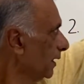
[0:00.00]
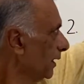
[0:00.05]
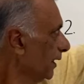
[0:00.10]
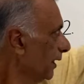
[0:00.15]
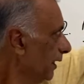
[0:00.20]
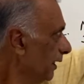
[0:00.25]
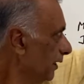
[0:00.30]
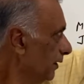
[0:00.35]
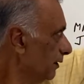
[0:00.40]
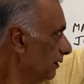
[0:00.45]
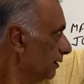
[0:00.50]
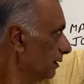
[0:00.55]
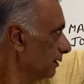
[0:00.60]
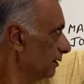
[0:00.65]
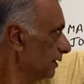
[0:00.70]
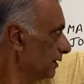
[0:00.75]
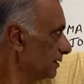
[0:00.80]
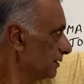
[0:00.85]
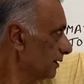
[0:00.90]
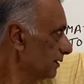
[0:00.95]
Here,
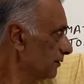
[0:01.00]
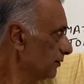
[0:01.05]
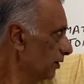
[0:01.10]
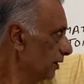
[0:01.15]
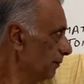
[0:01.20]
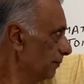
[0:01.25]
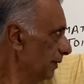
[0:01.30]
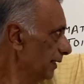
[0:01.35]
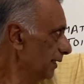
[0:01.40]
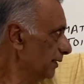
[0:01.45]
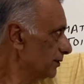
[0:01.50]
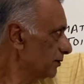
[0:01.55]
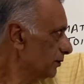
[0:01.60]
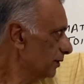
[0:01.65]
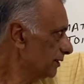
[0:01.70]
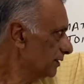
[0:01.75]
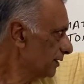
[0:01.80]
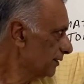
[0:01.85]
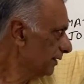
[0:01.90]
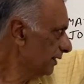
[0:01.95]
this does not meet, so
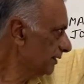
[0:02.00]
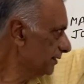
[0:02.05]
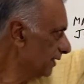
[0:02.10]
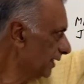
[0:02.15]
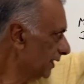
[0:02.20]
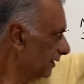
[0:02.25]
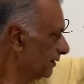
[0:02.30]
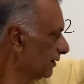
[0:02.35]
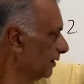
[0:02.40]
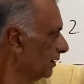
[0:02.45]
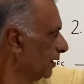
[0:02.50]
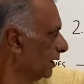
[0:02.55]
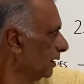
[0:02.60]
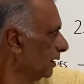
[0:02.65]
it's a reject.